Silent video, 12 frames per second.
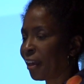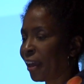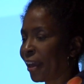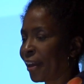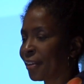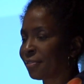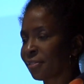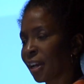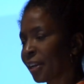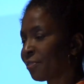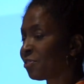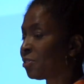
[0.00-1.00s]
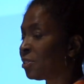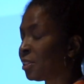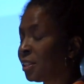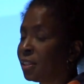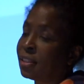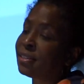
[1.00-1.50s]
and kind of
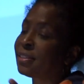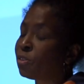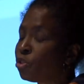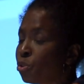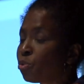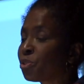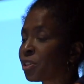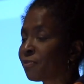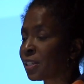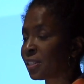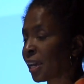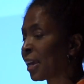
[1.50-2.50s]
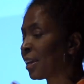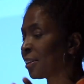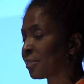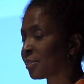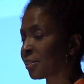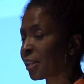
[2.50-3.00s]
the news of the day
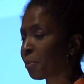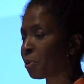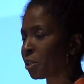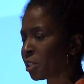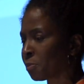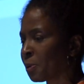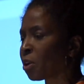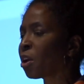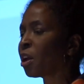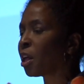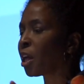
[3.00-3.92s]
and celebrities, but